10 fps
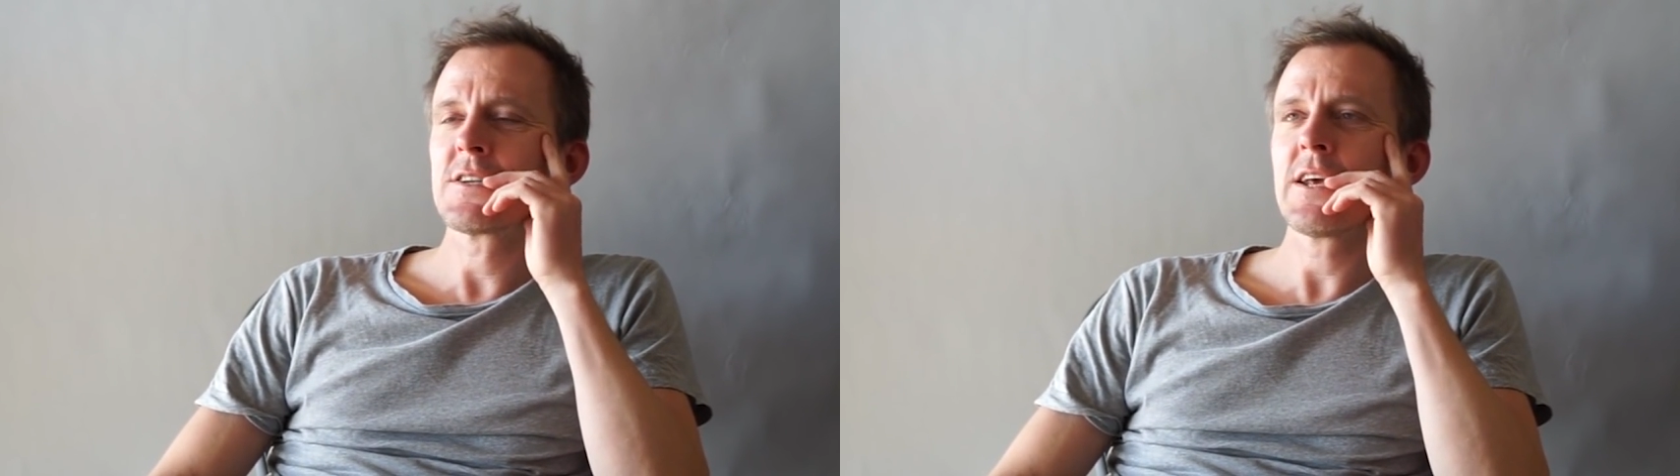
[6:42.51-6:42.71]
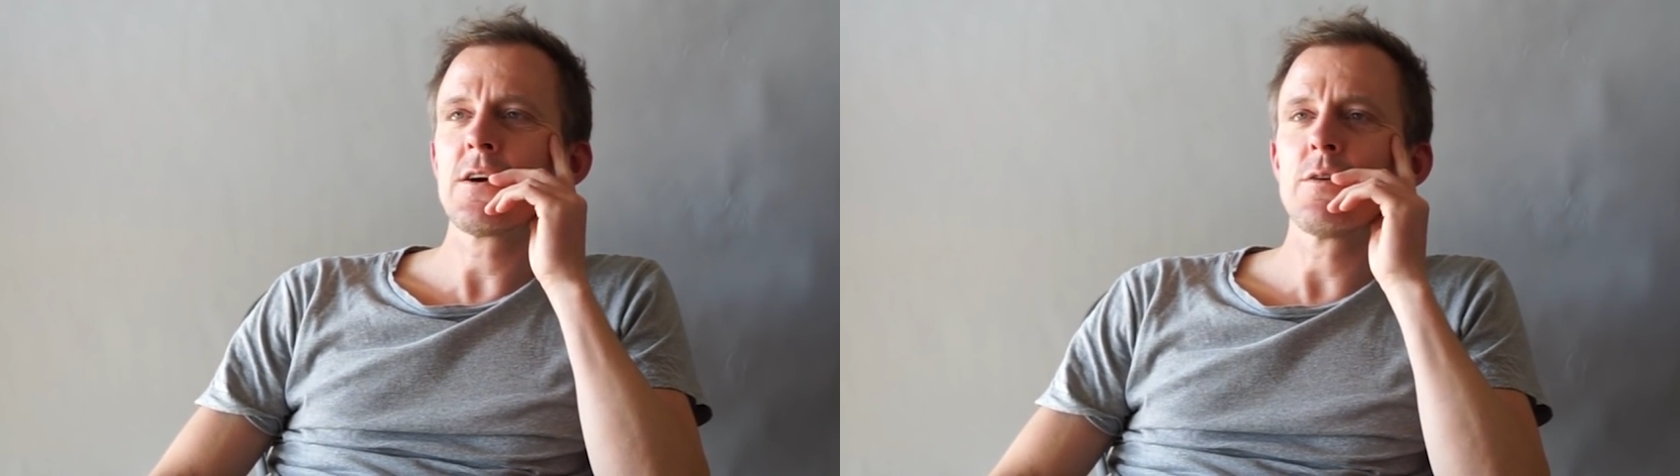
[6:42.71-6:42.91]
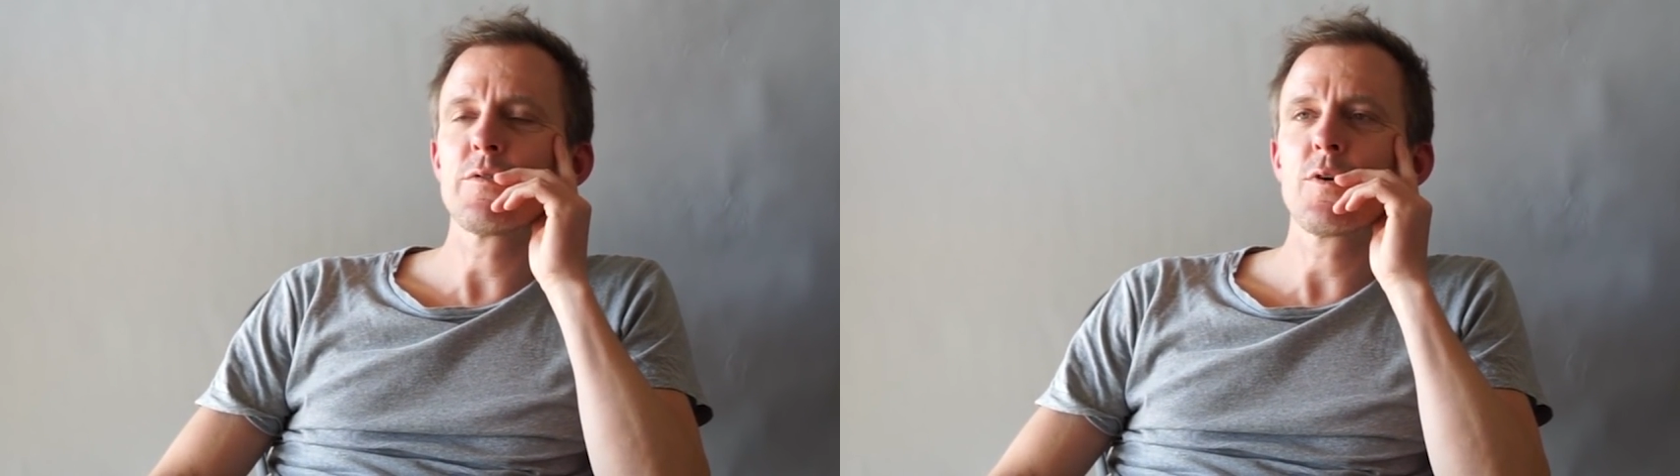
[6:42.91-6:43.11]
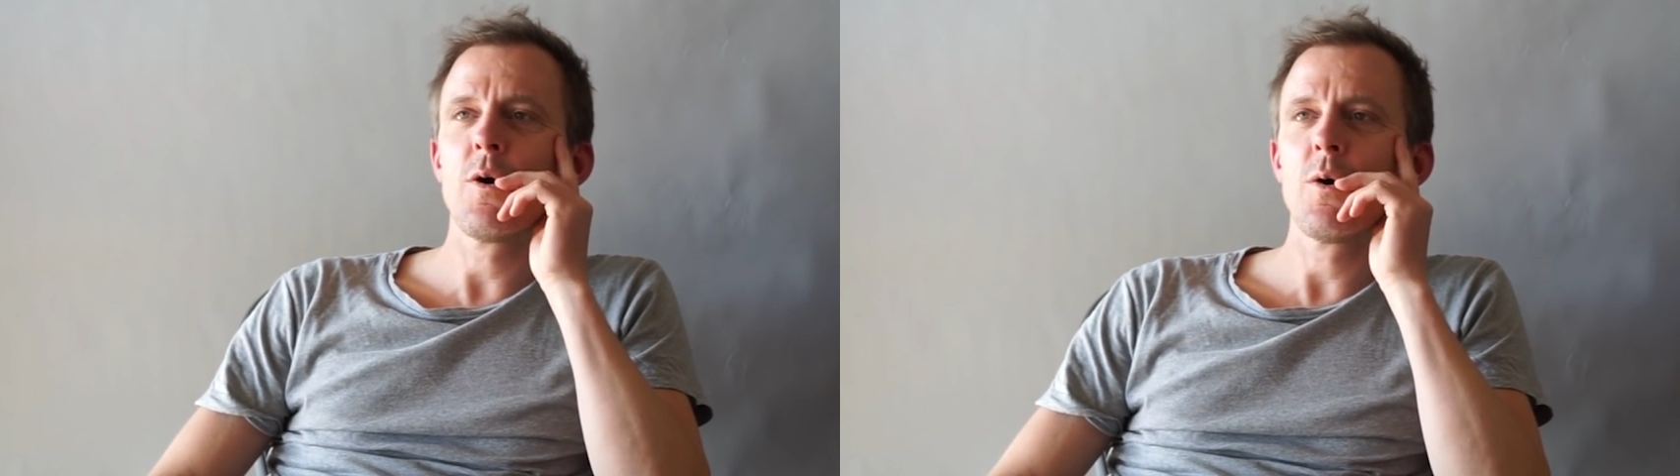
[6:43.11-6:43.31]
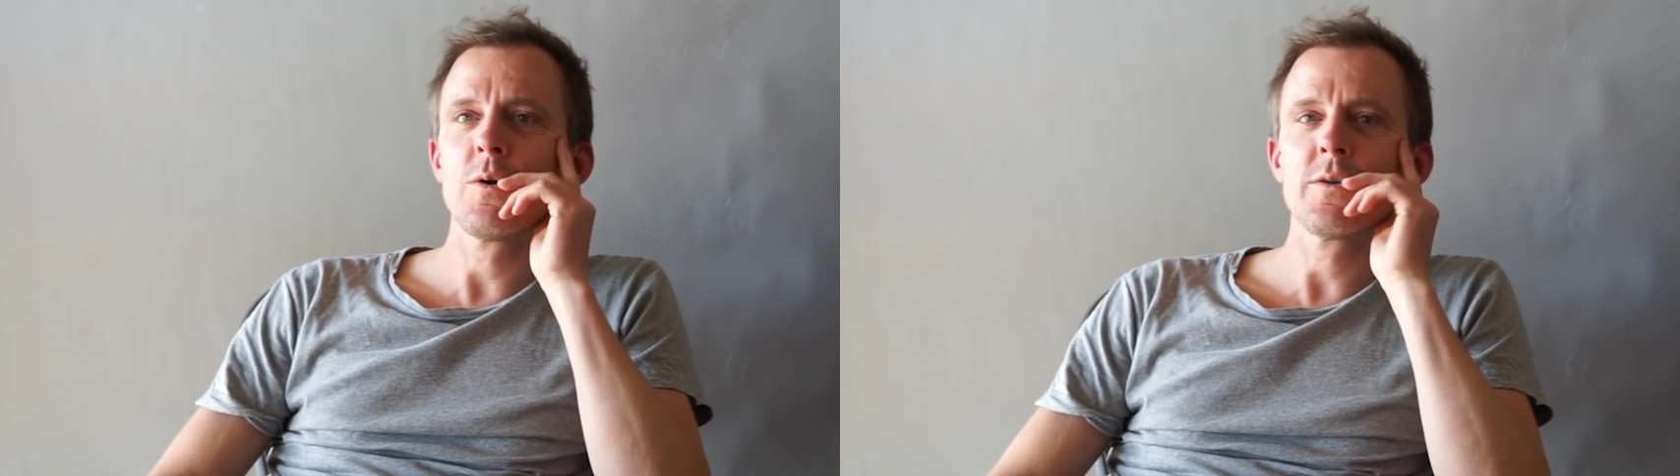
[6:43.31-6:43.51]
Tinkoff
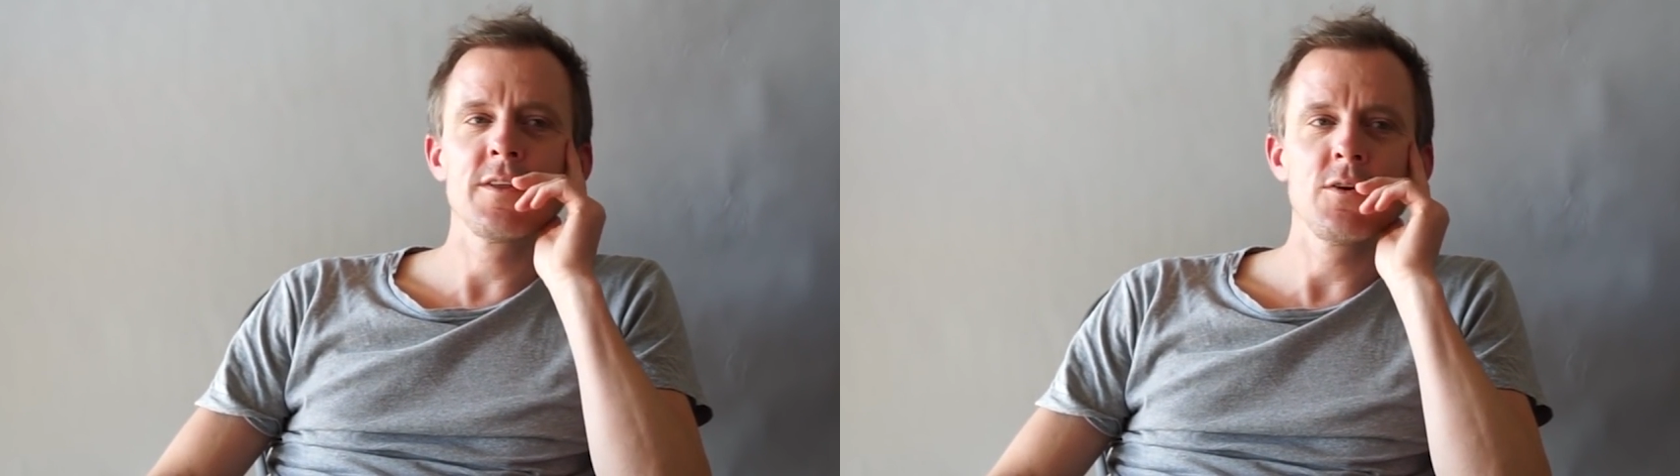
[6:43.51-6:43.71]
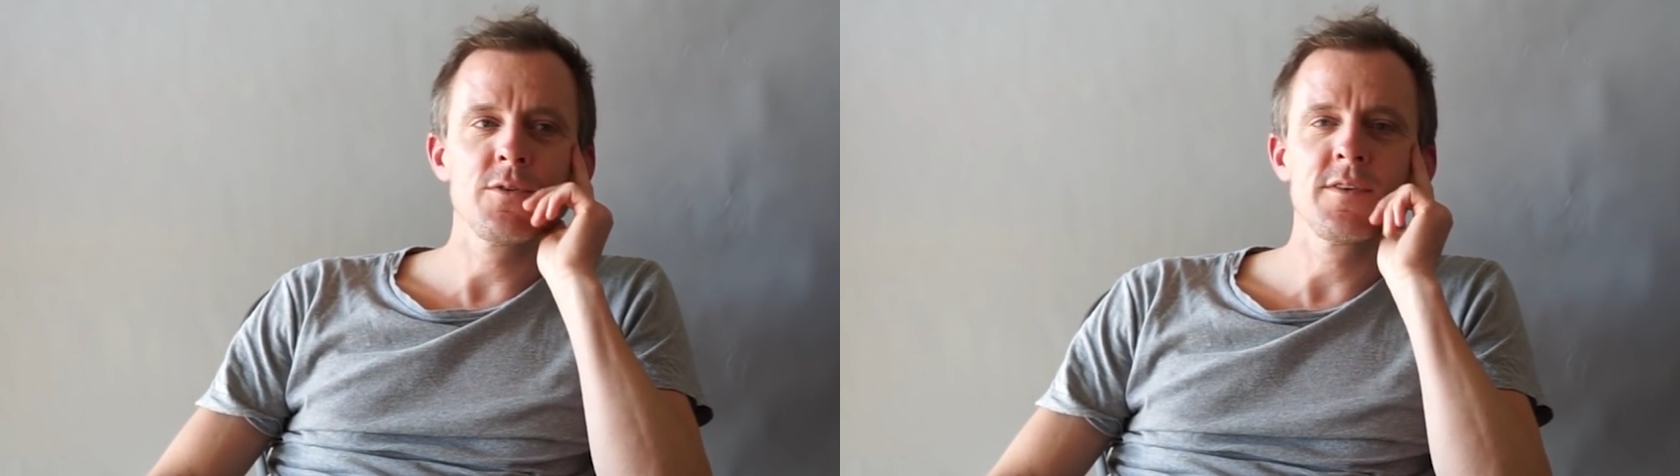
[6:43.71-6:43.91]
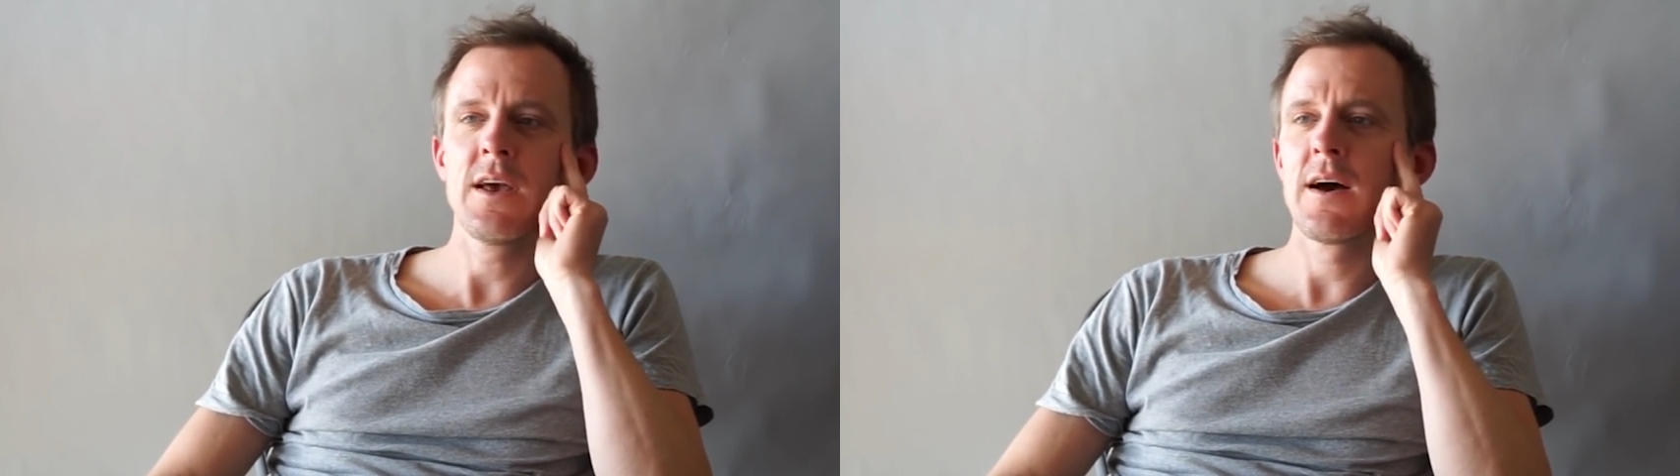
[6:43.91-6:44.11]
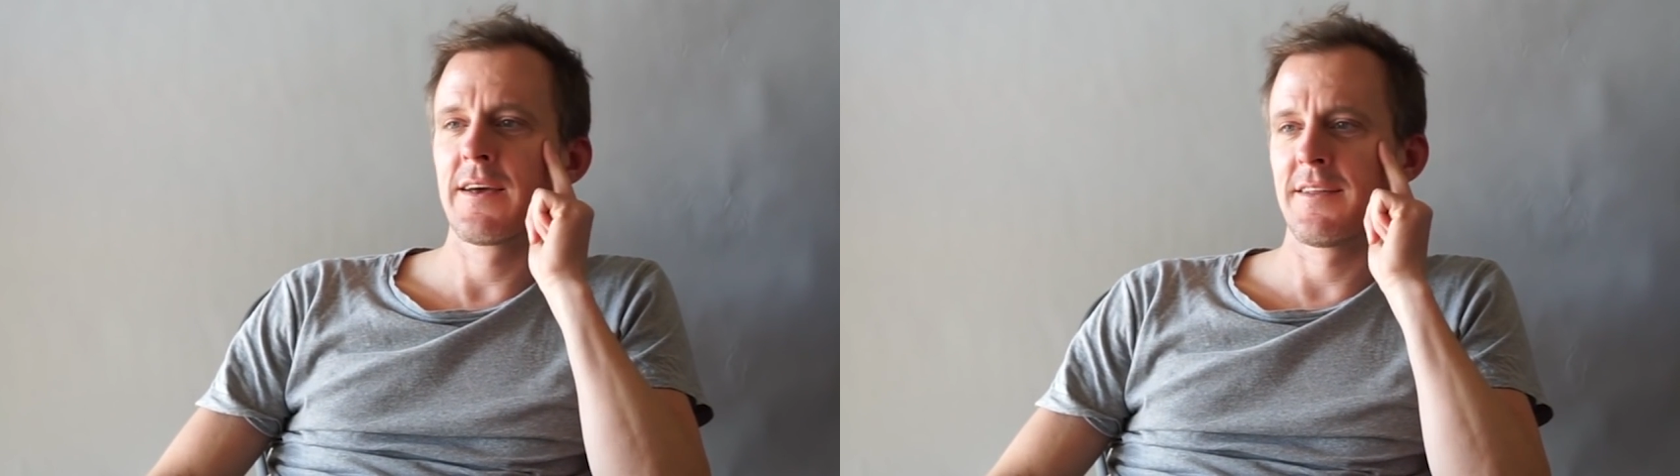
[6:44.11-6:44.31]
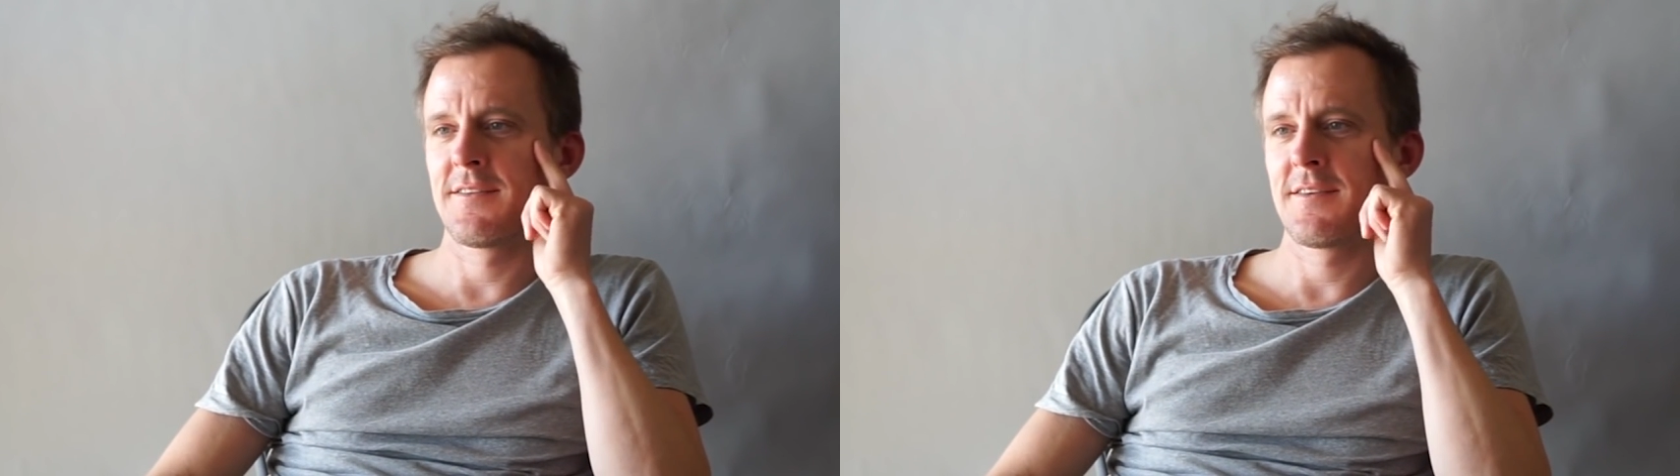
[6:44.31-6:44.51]
called the
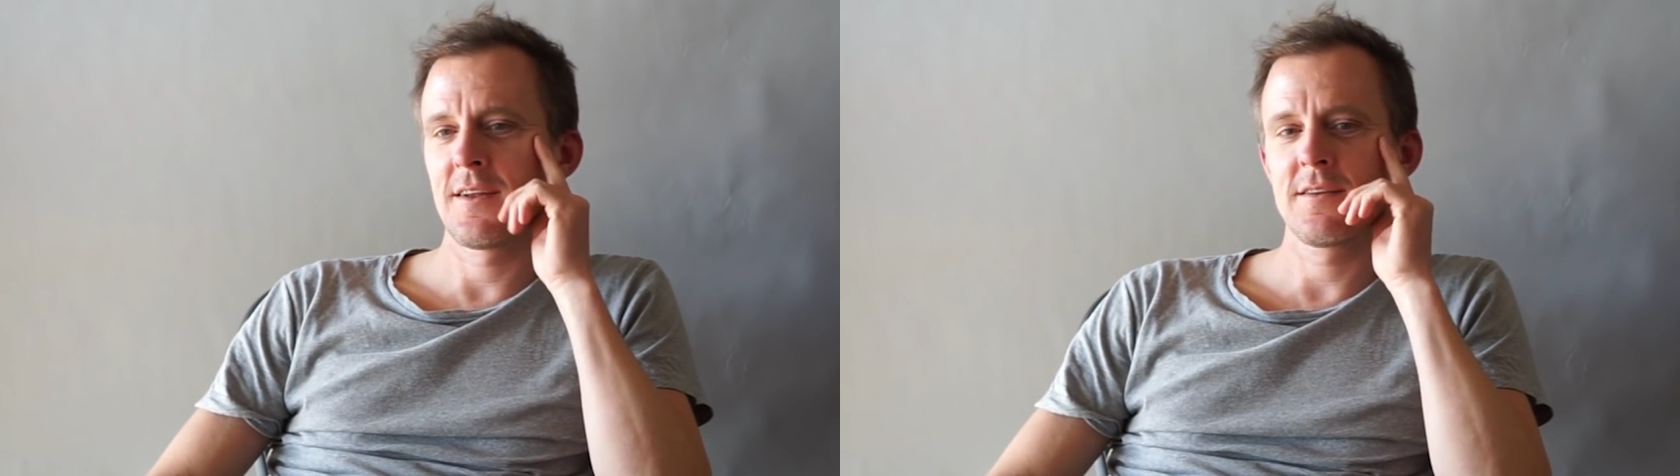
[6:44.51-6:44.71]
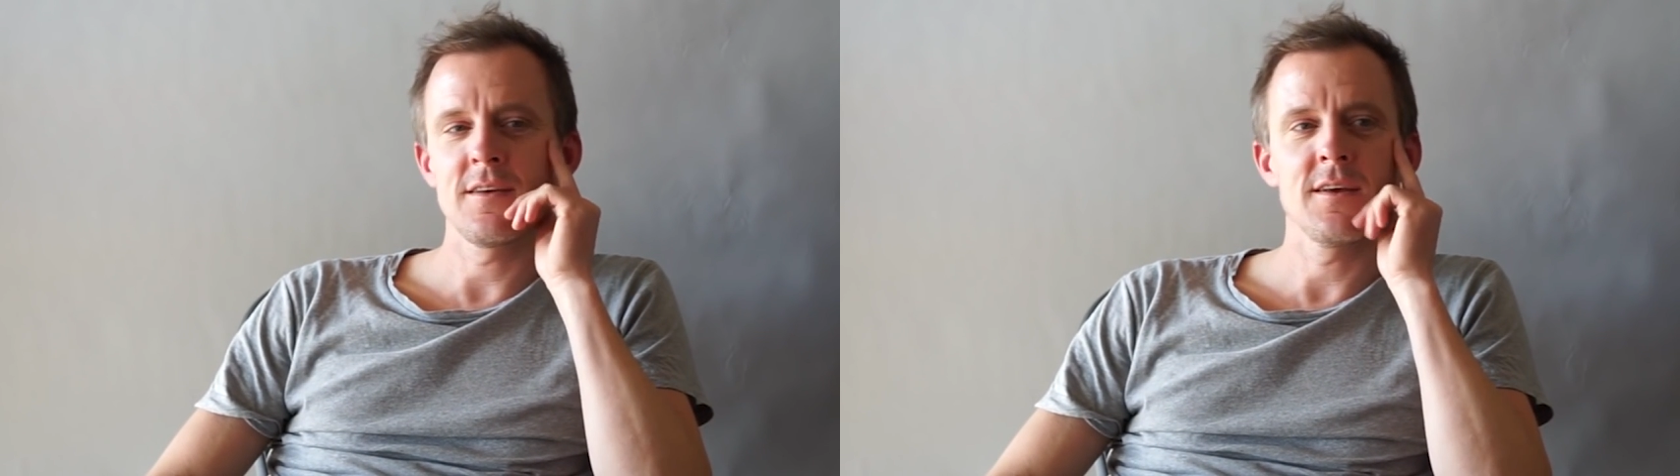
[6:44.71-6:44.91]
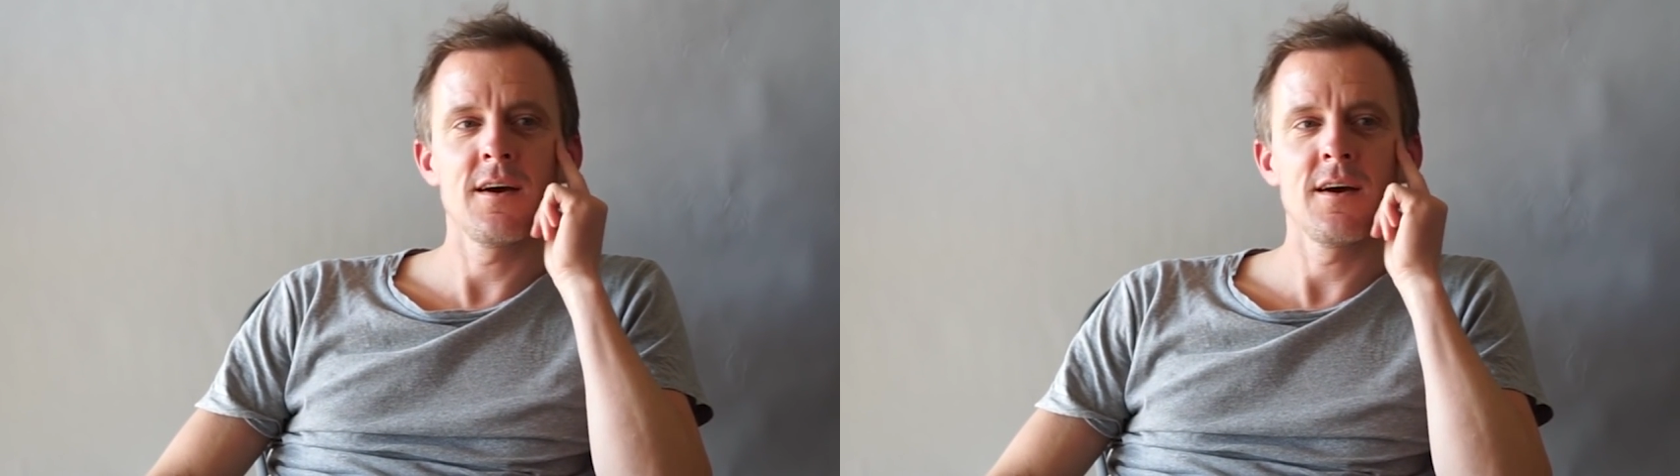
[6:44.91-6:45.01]
UCI and said